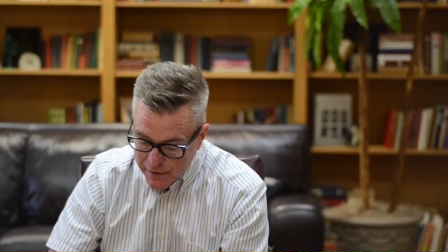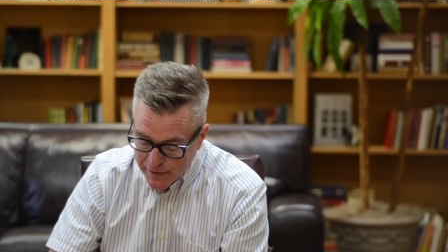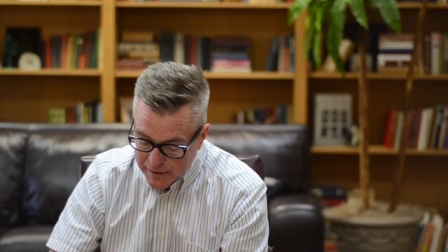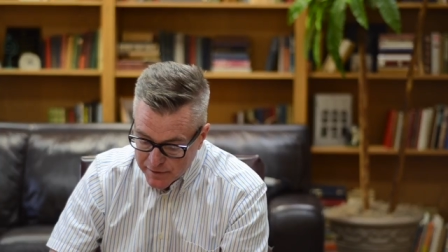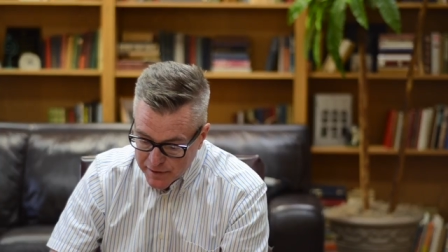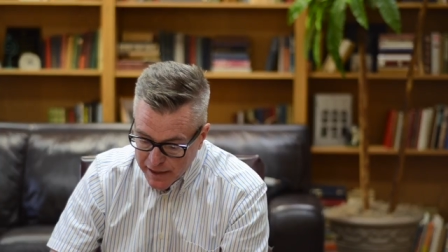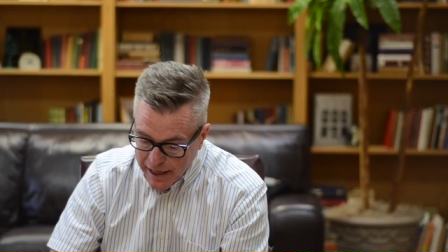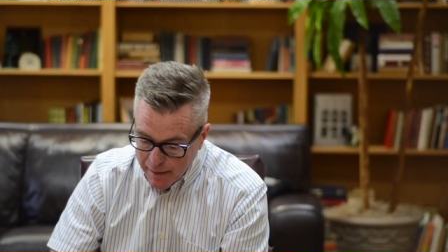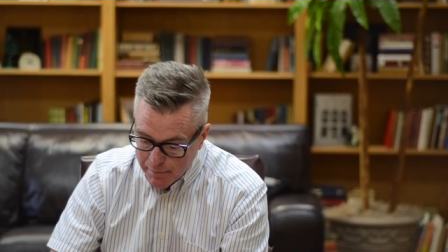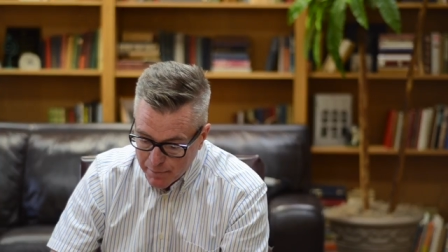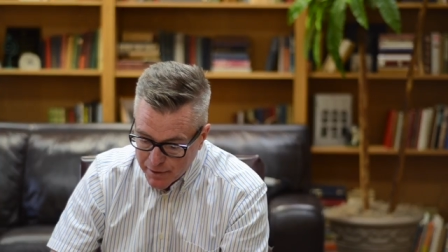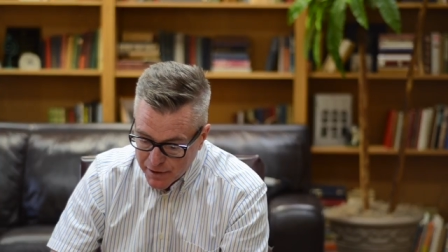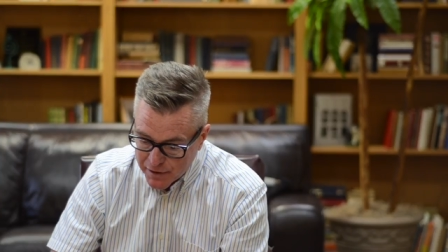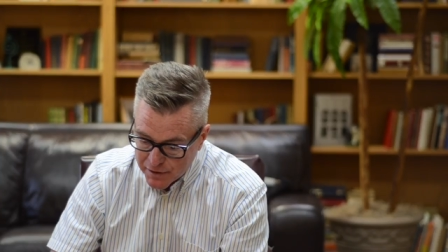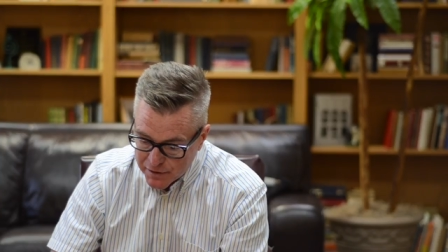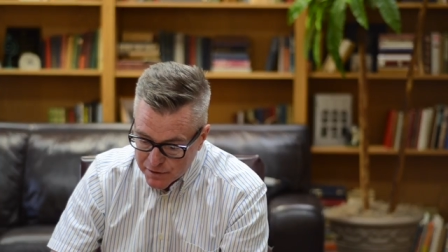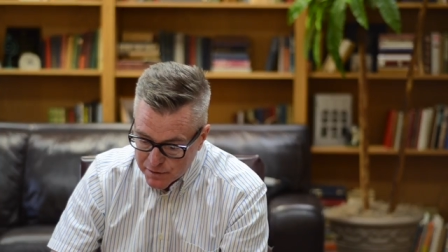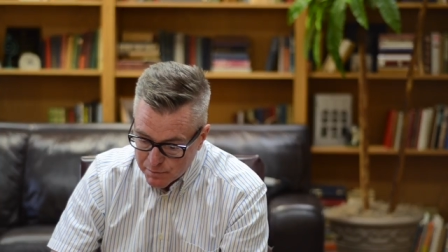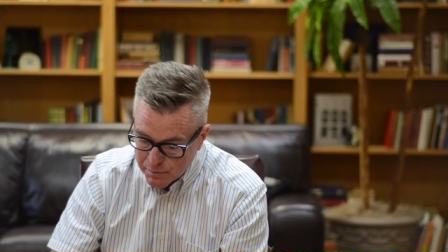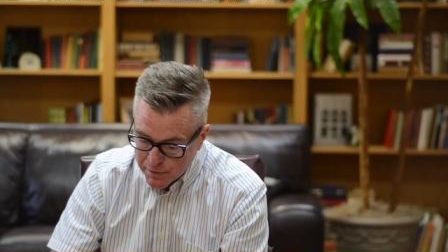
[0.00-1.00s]
that's
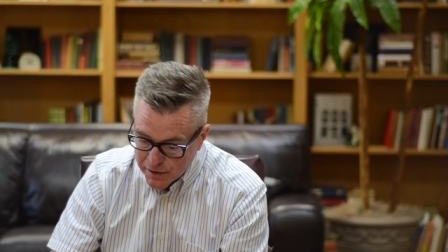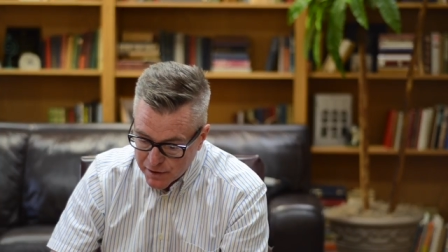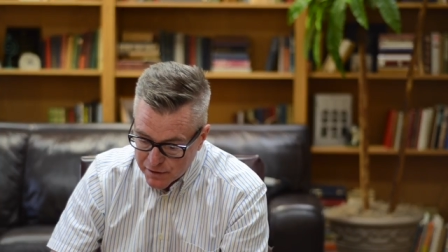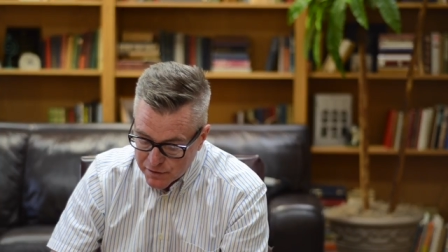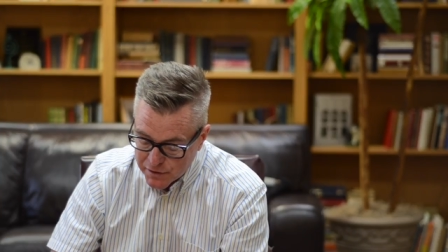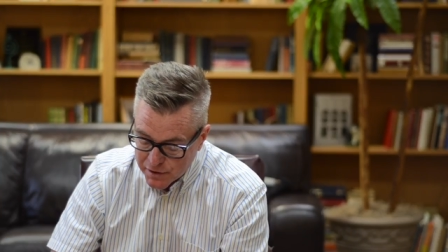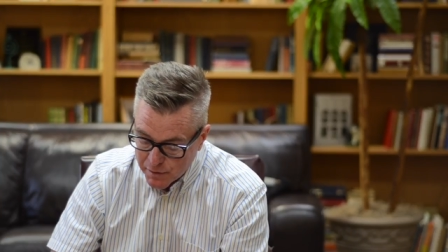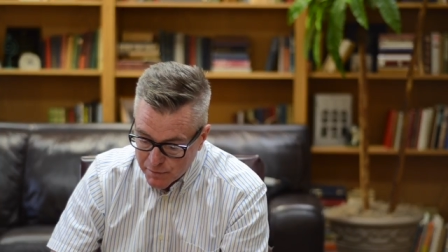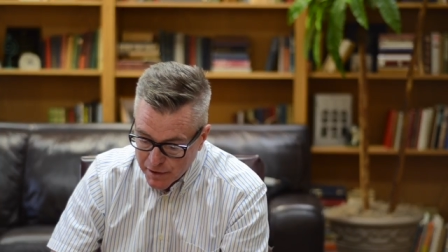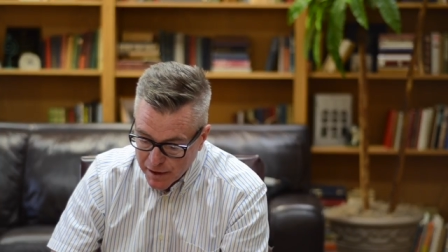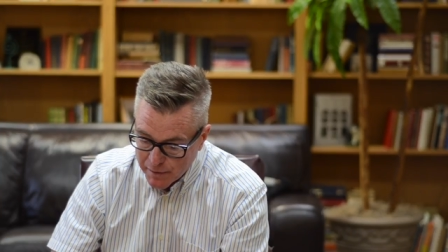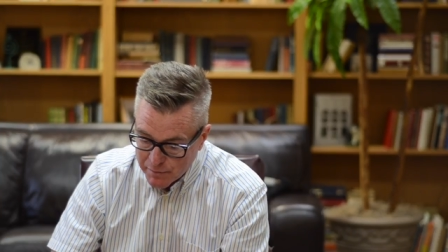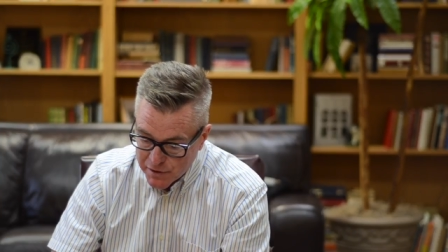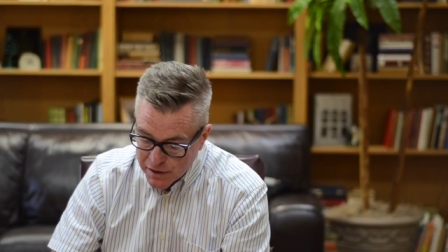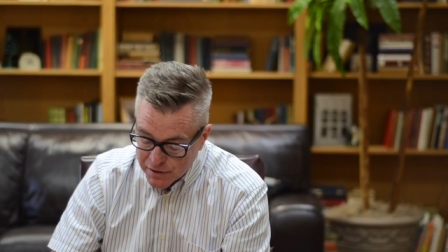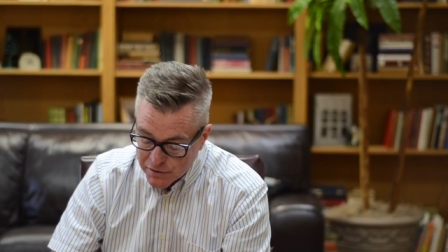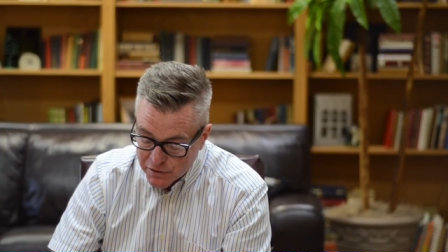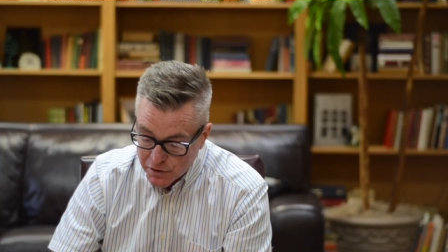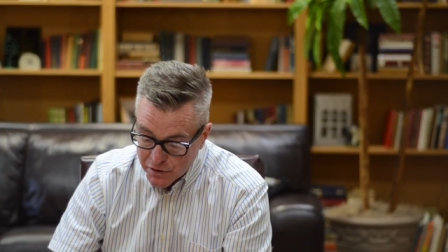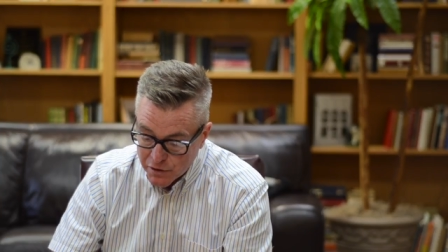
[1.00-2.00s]
happiness because sometimes
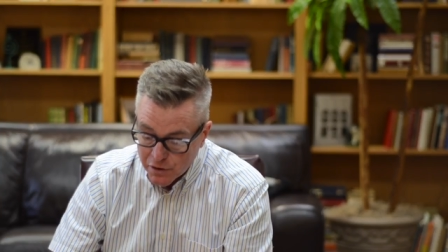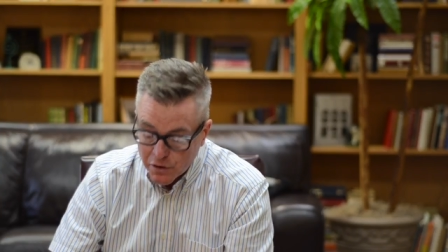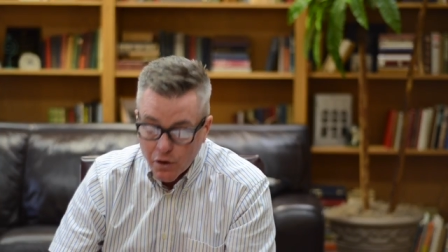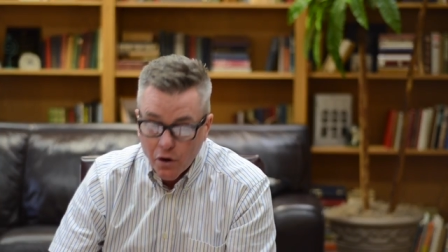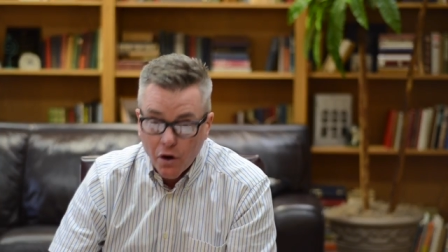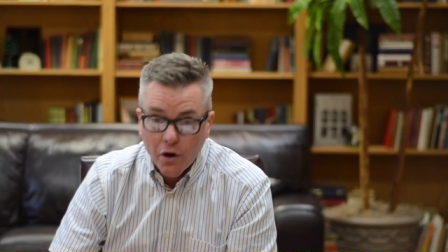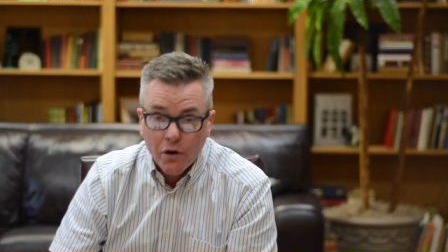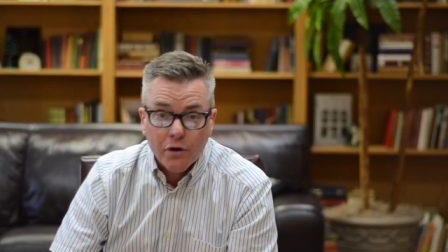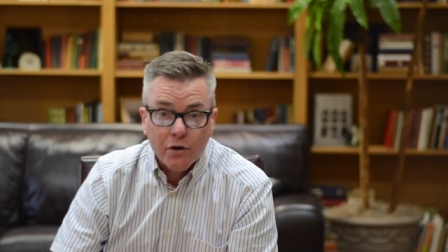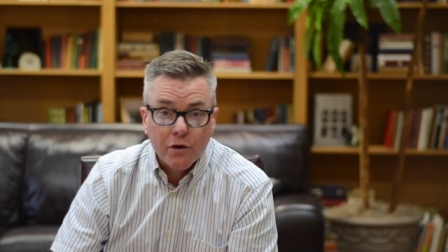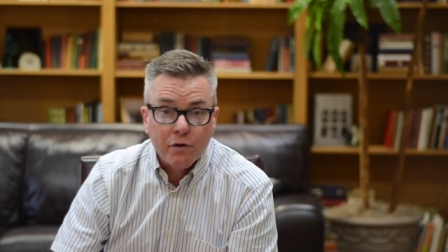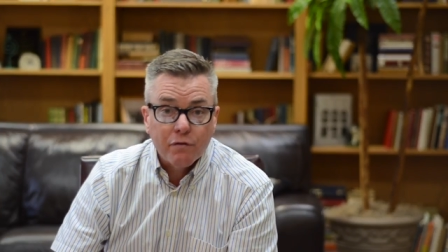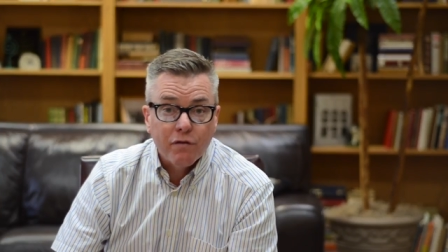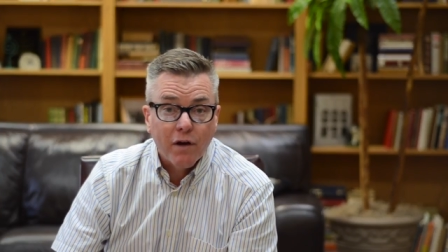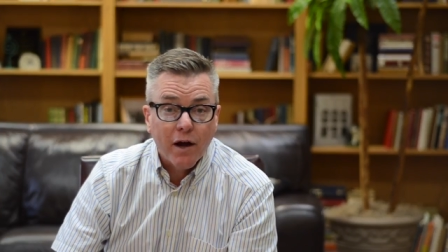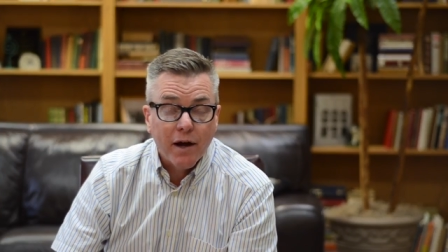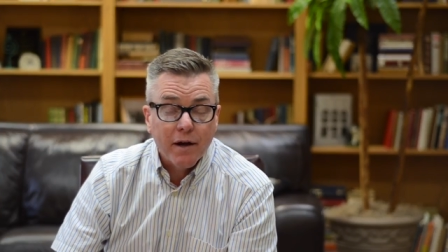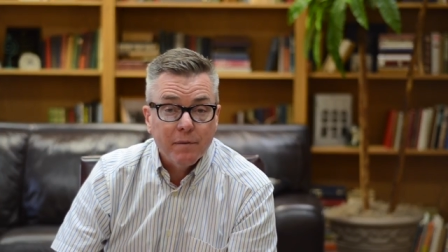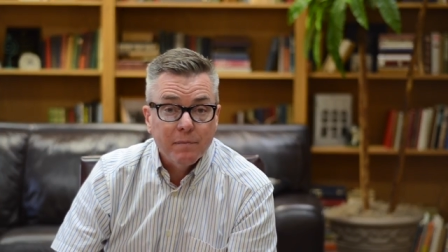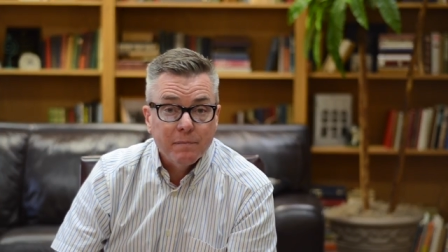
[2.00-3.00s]
that's a little harder to
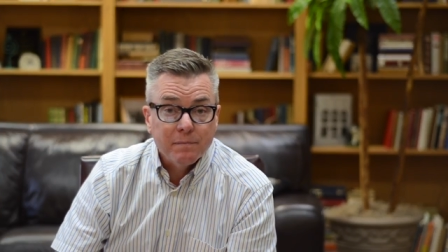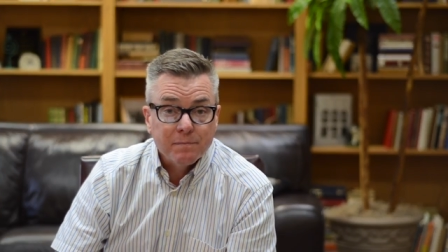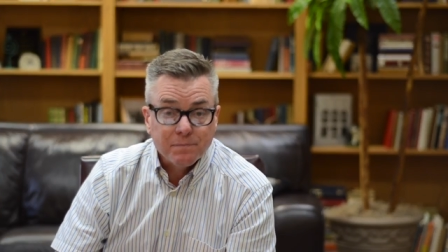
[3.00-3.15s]
find.